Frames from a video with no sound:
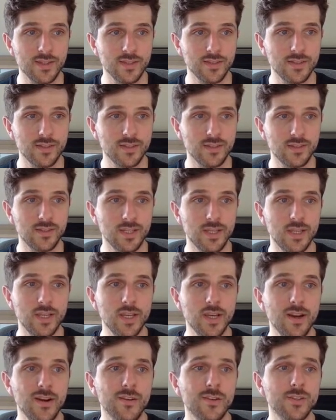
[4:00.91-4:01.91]
you see
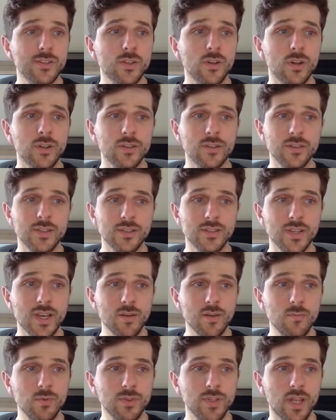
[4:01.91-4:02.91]
here, it's got
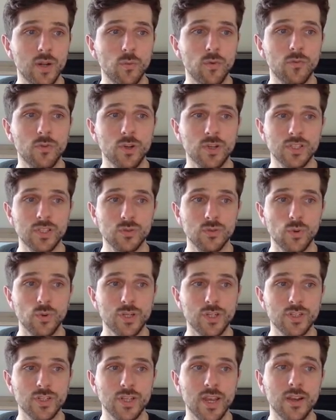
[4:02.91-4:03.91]
disabled and we've got a
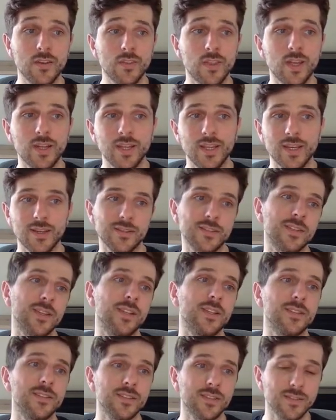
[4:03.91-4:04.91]
switch saying that, yes,
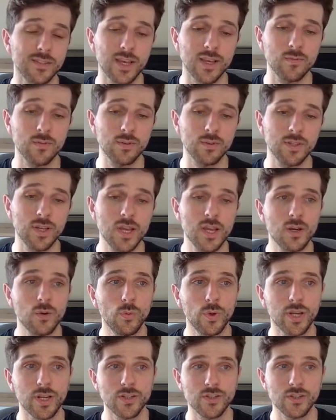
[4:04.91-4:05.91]
it's disabled.
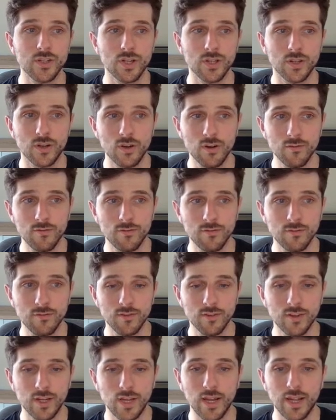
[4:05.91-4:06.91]
We can turn it off
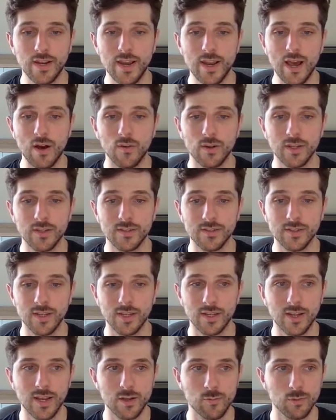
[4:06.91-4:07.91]
and now it's
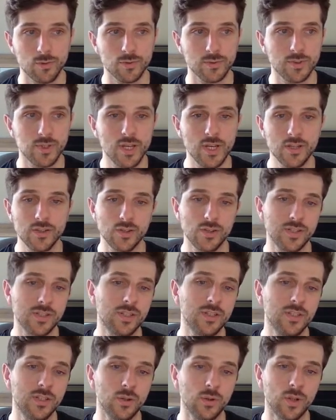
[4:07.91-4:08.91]
enabled. So it's a
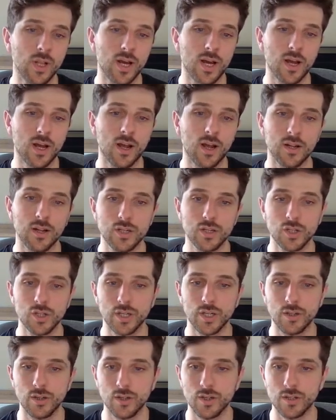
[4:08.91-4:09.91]
little
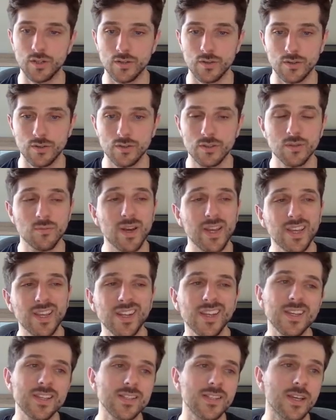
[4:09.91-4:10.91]
trick you can use to make it
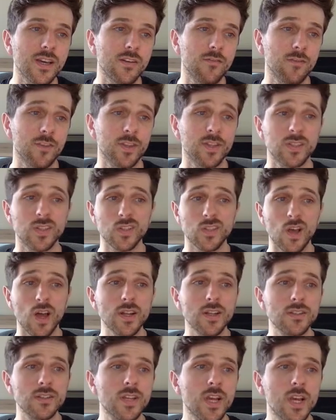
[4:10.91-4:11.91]
easier for the
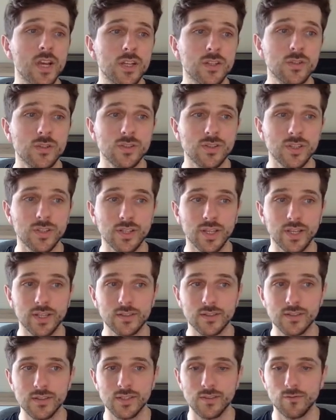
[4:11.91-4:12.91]
designers to
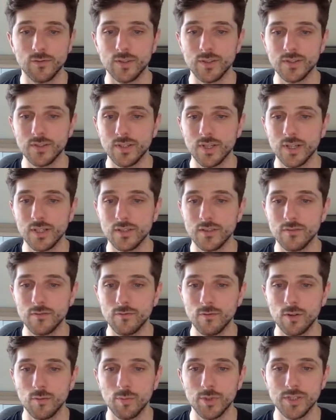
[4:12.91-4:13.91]
select different states
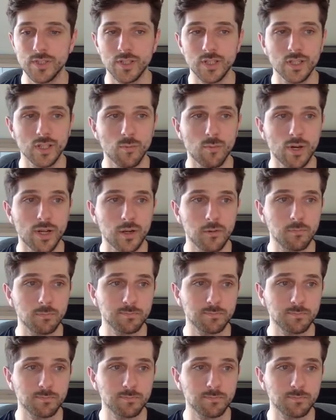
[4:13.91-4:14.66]
for a particular button.